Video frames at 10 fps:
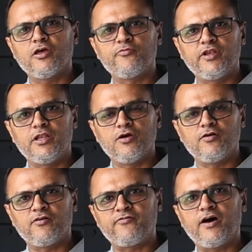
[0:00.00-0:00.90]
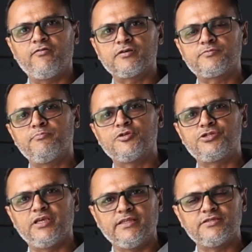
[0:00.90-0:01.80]
video of our
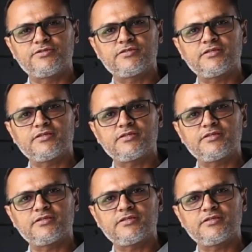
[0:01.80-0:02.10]
machines.